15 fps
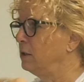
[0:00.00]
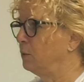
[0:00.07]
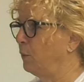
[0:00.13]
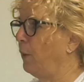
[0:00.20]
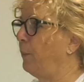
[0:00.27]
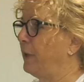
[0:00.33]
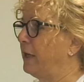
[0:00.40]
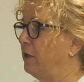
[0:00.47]
and
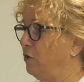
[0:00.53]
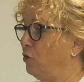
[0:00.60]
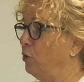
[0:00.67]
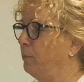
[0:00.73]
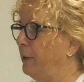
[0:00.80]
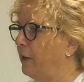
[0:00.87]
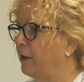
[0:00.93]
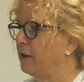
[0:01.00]
what we can do
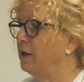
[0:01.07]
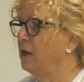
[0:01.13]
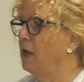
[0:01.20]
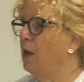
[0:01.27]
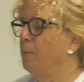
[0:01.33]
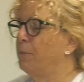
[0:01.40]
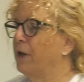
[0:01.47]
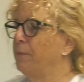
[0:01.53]
about it.
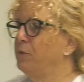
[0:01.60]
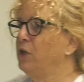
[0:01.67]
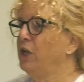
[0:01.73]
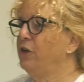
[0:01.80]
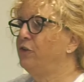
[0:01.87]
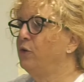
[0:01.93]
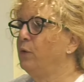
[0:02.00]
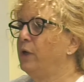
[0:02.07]
But I'm going
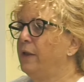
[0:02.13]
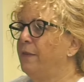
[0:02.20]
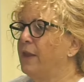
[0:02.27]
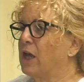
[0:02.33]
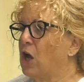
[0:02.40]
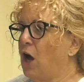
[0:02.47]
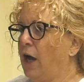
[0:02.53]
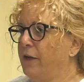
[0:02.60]
to do it in the
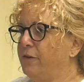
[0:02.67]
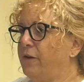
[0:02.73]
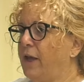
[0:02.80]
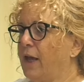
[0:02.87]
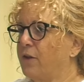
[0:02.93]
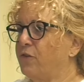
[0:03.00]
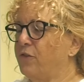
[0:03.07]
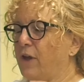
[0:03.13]

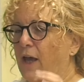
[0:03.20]
context